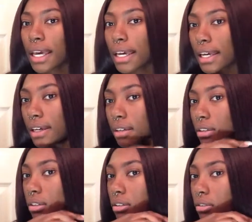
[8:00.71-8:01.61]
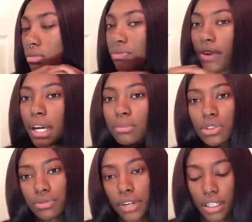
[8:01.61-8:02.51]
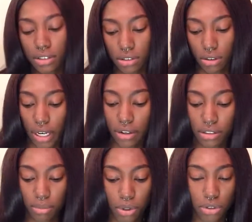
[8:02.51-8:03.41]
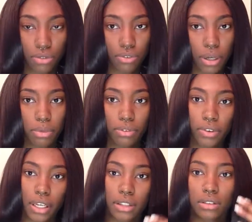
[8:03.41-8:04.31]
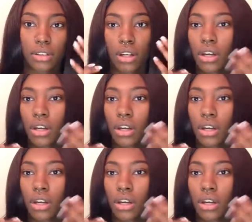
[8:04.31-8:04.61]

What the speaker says: it frames your face. So hair is supposed to frame your face.